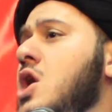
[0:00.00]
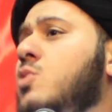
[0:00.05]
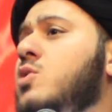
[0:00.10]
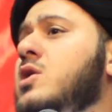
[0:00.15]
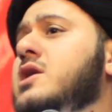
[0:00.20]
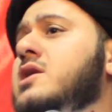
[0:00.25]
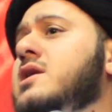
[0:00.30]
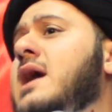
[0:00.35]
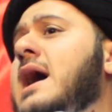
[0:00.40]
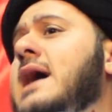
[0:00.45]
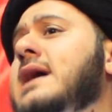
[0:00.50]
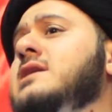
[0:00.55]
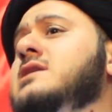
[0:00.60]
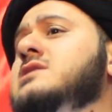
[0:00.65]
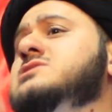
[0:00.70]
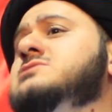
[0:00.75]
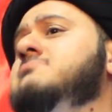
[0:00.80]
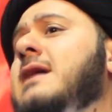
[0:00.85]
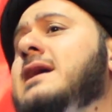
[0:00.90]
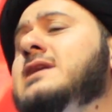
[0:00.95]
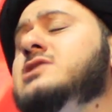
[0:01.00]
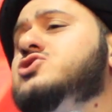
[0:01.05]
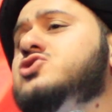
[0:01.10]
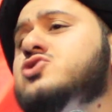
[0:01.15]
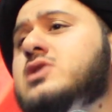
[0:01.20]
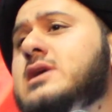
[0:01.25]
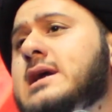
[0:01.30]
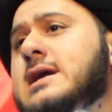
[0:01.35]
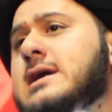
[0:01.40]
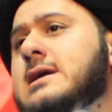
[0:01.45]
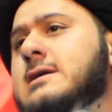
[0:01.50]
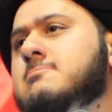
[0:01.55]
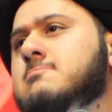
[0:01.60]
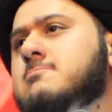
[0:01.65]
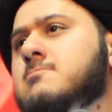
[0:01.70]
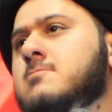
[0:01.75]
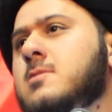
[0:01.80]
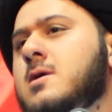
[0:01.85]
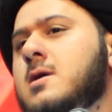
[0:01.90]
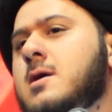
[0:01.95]
when Ray is my
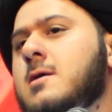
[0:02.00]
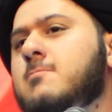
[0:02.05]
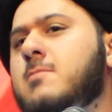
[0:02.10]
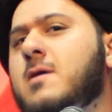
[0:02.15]
dream?